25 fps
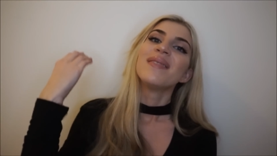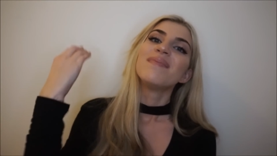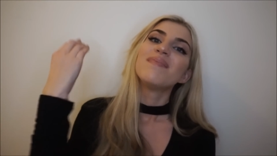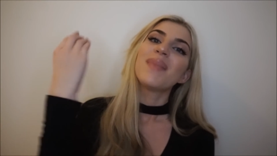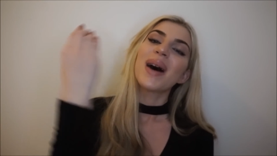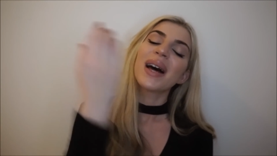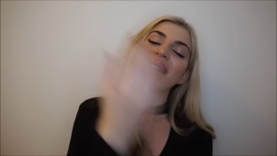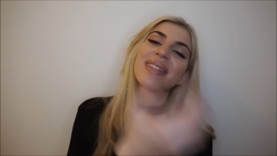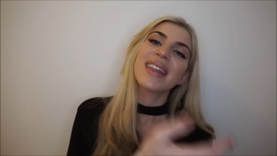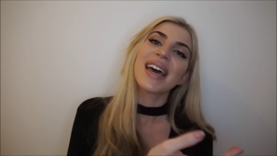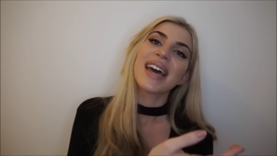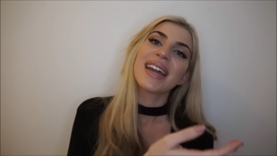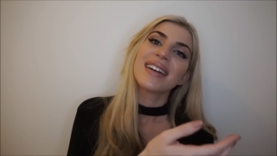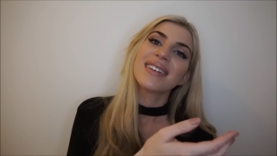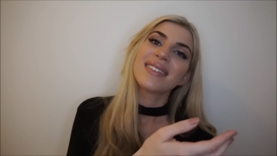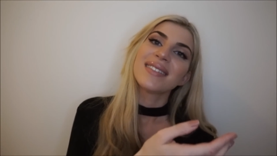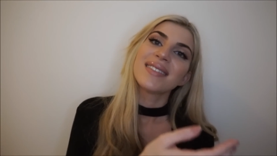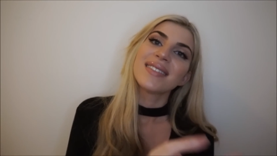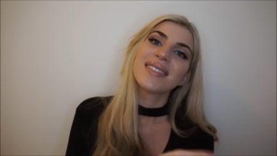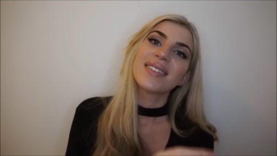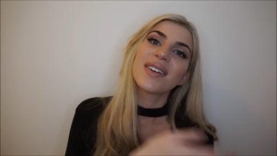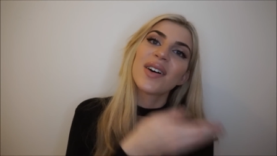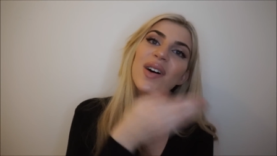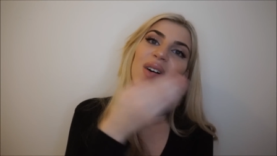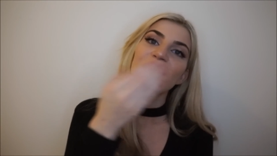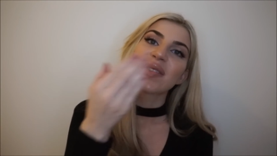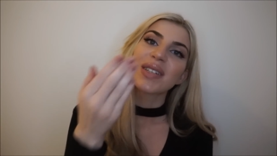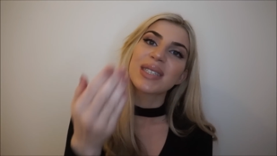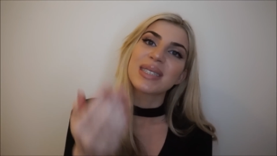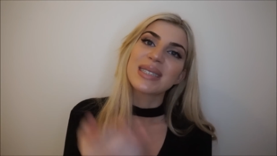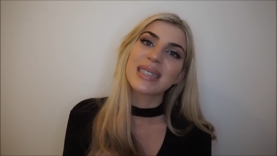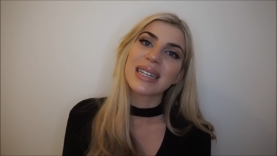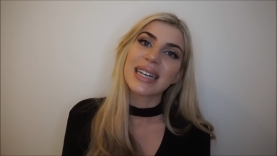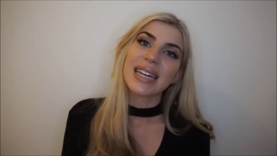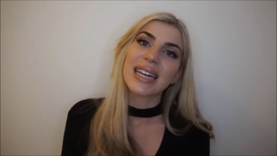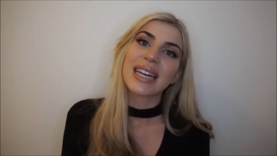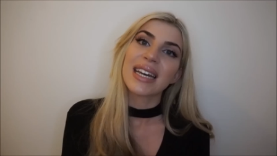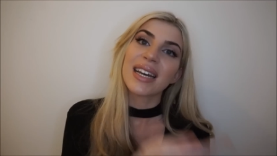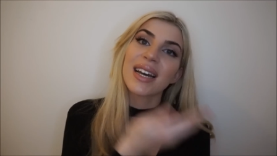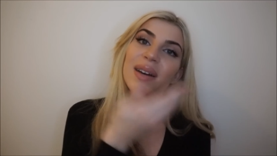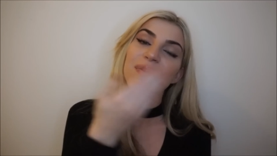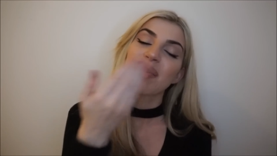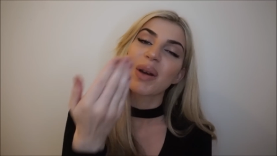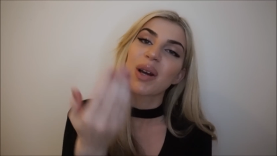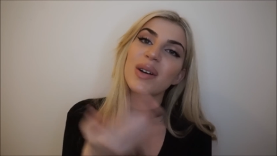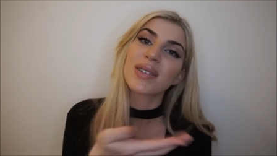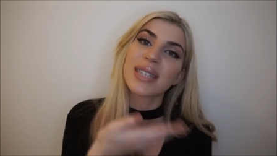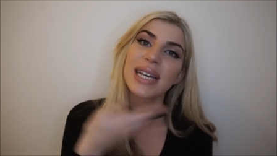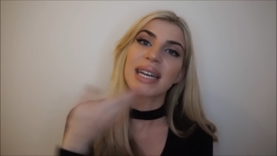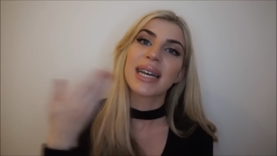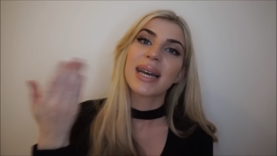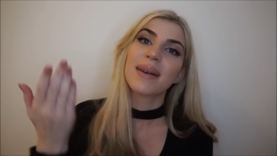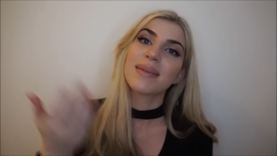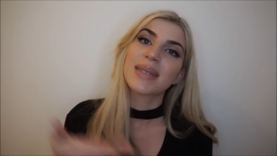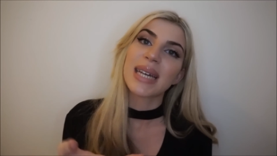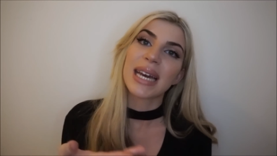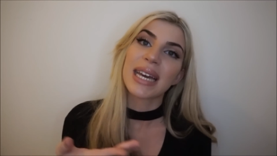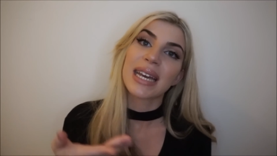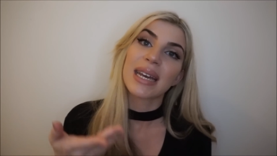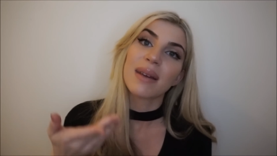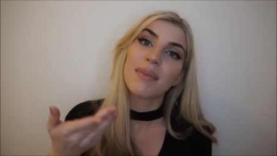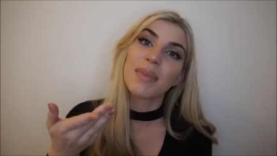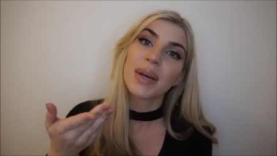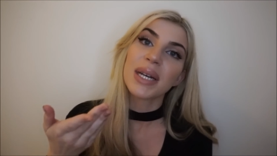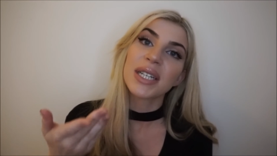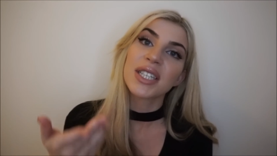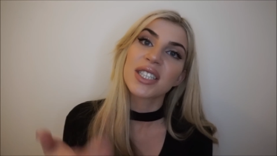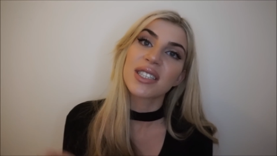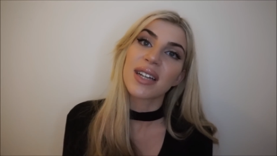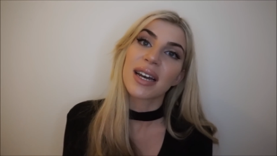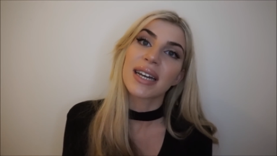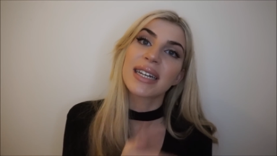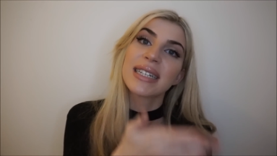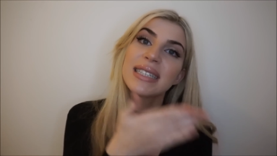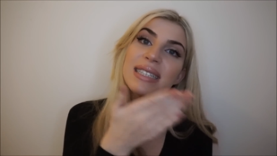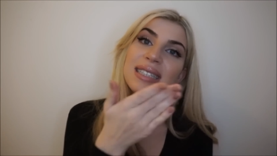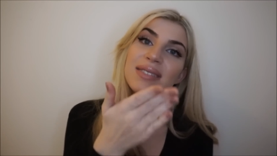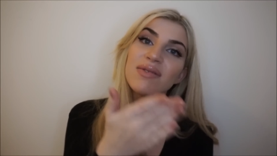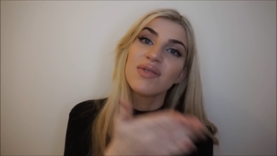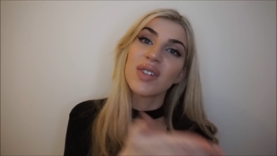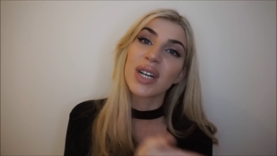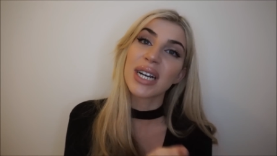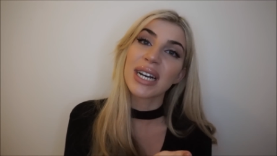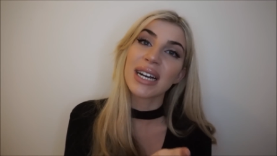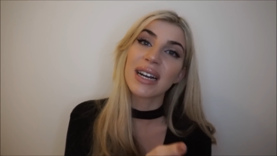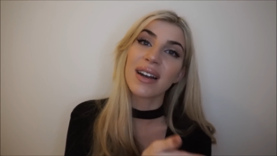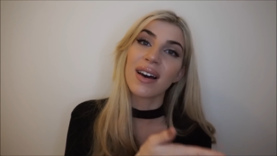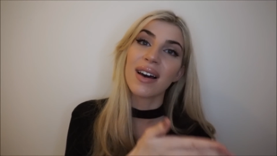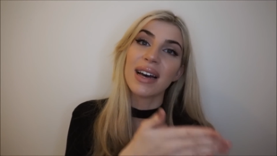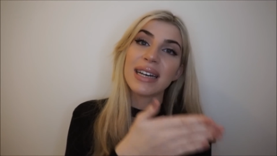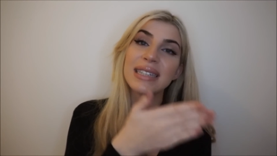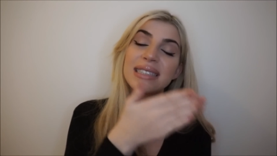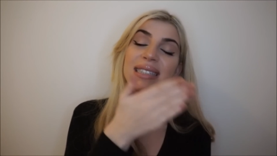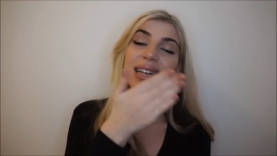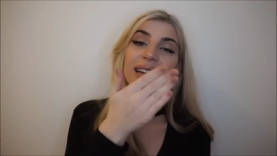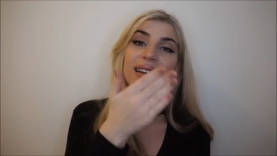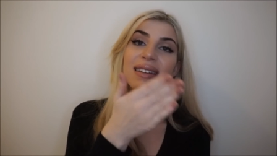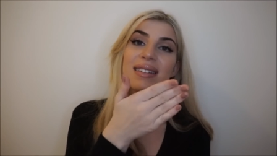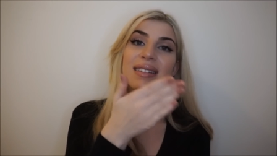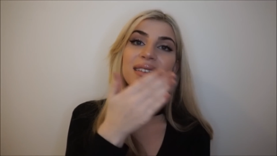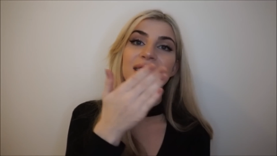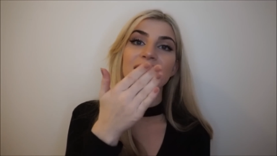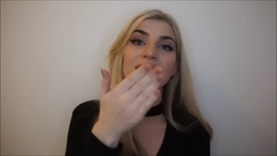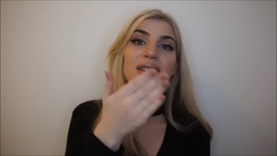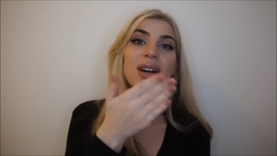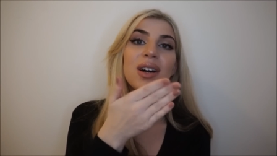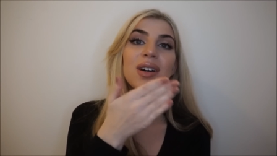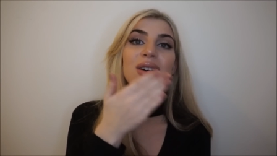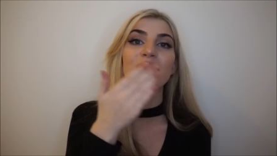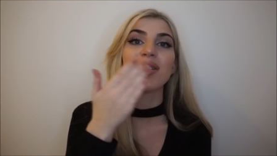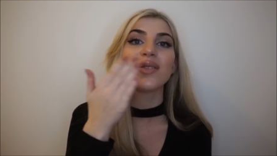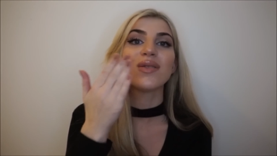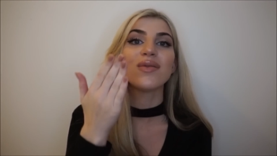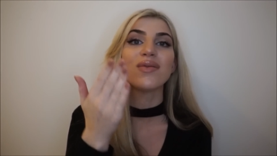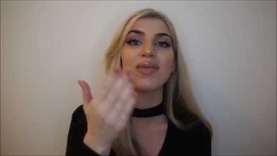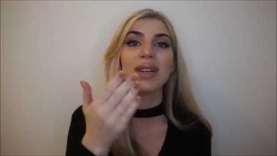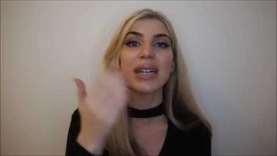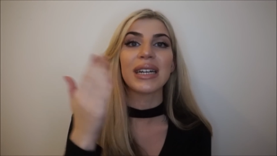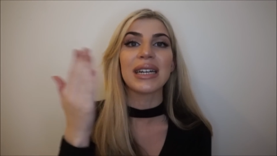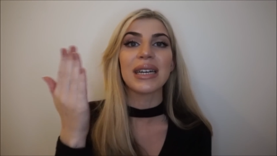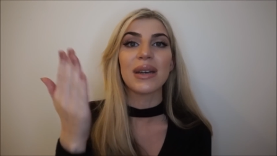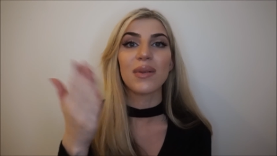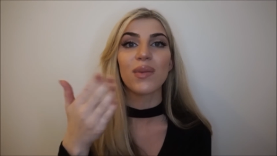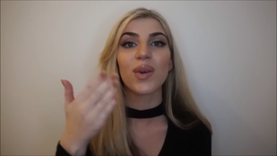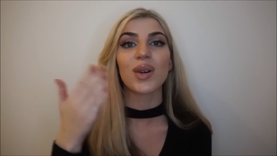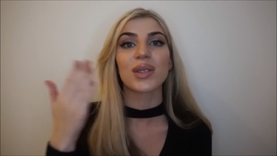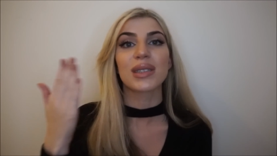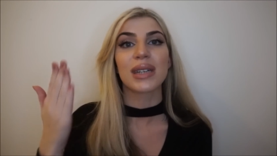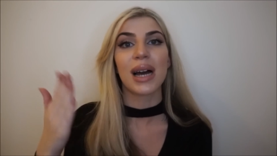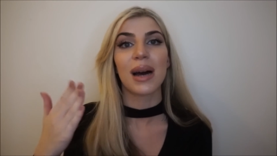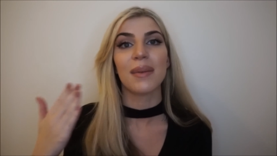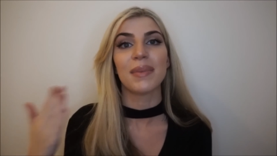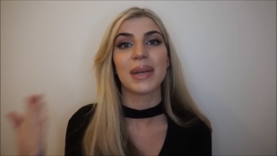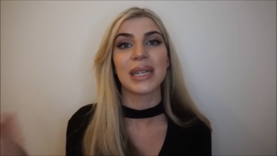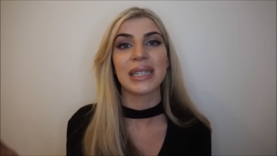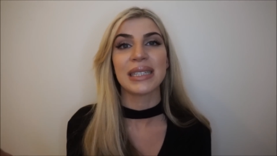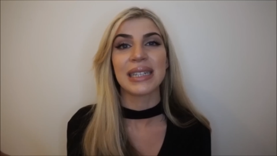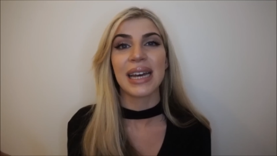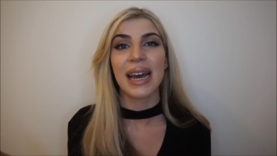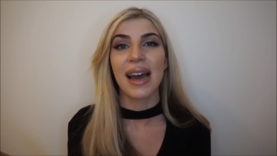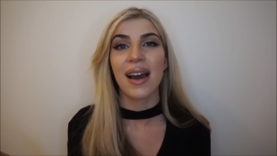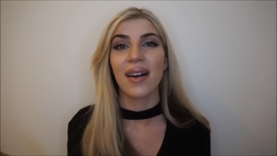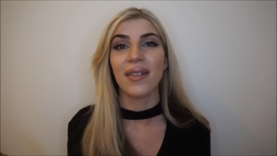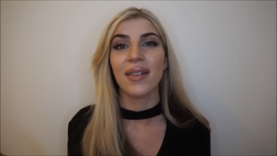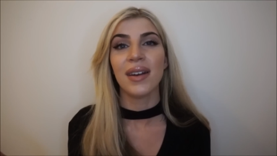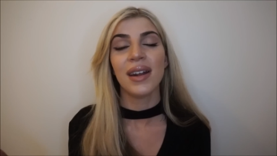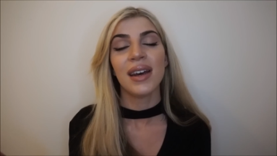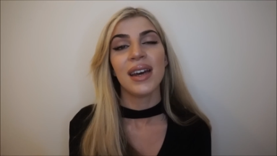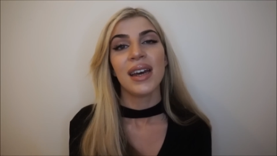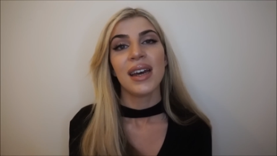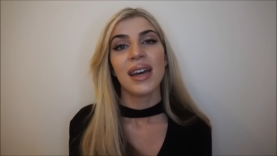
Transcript: But then obviously, because I kept taking pictures, I could realise that no, really, it was coming down.